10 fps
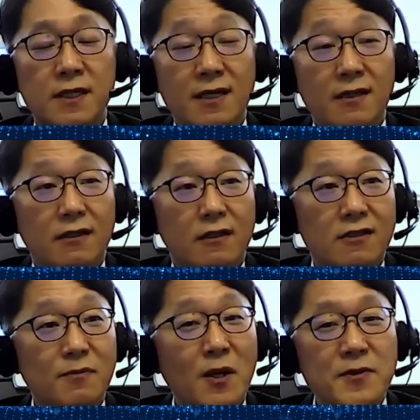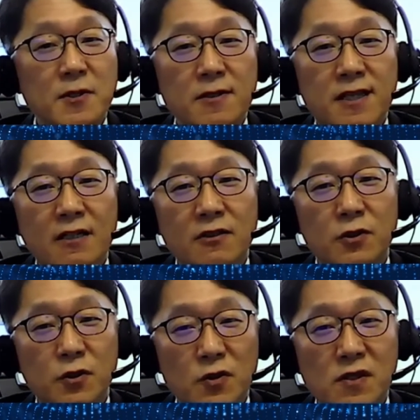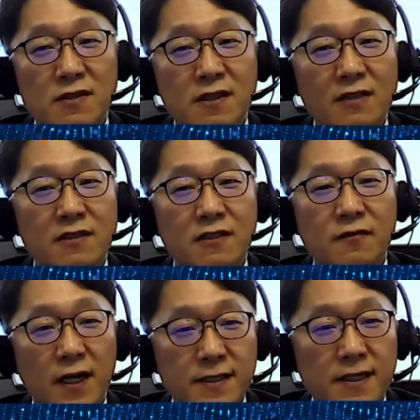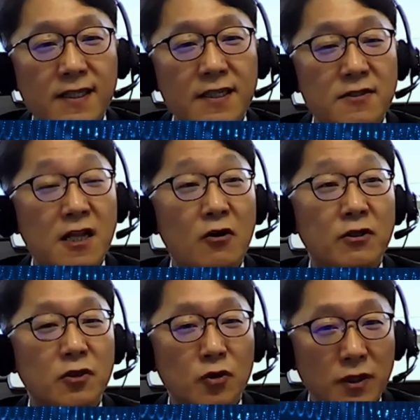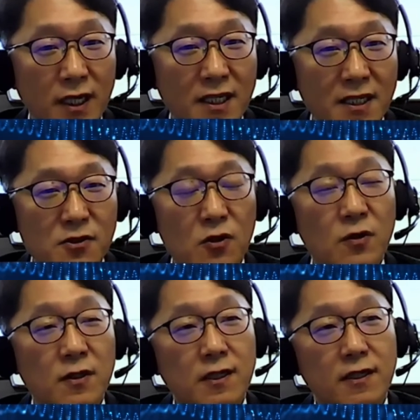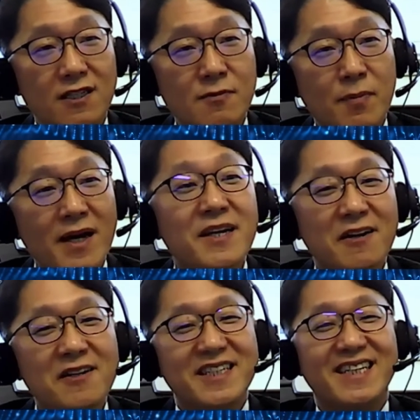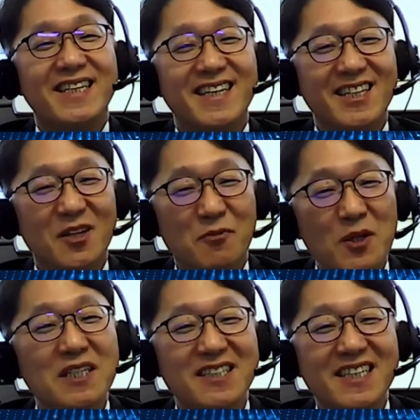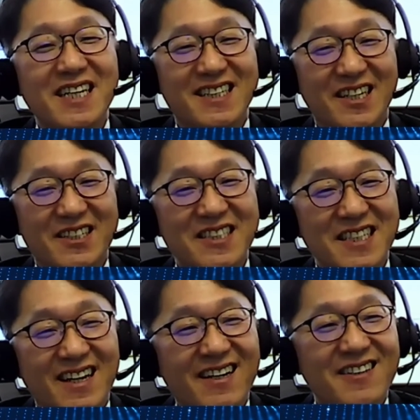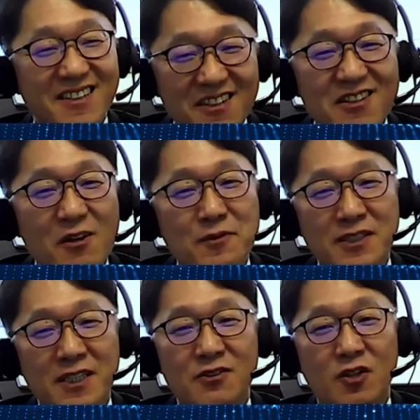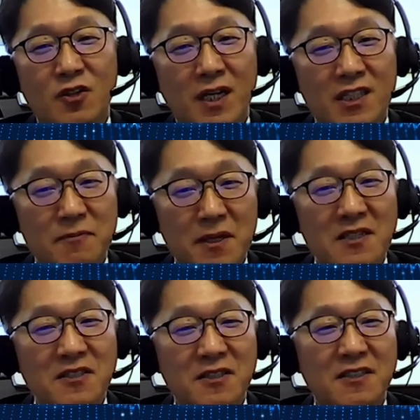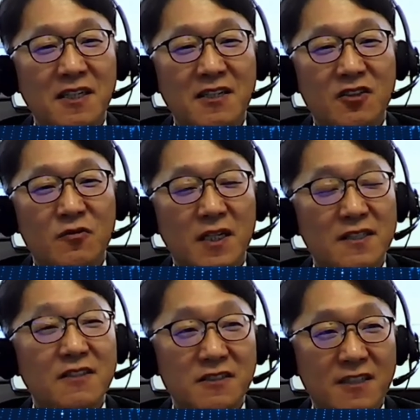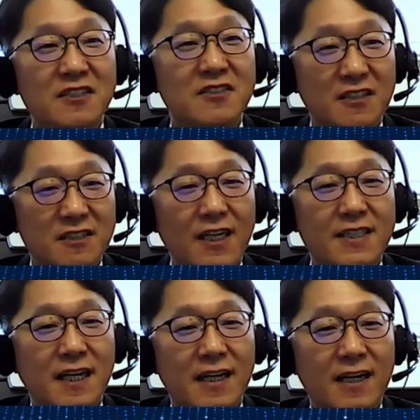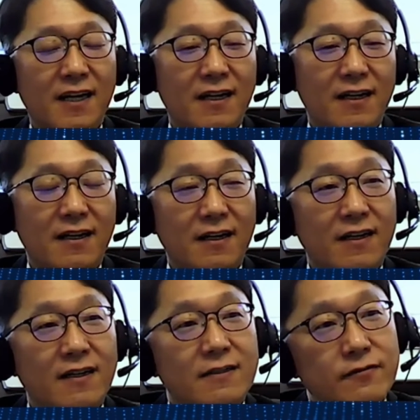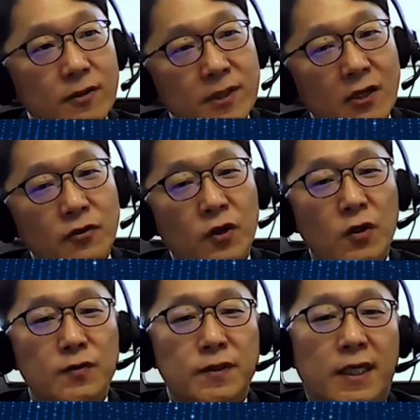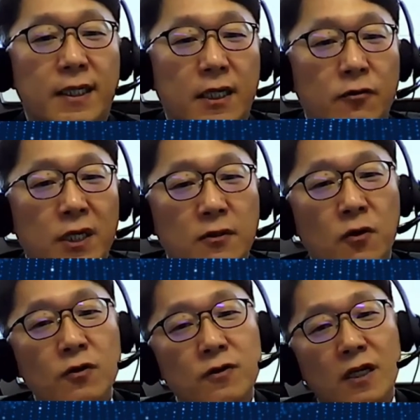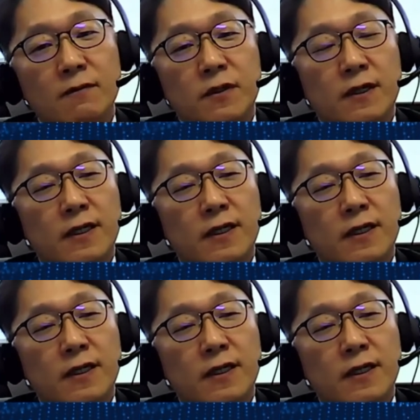Especially Dr. Hughes and Dr. Bazari is now in UK, so it's very early in the morning there. I really appreciate your participation to panel discussion again. From now on, we are going to have a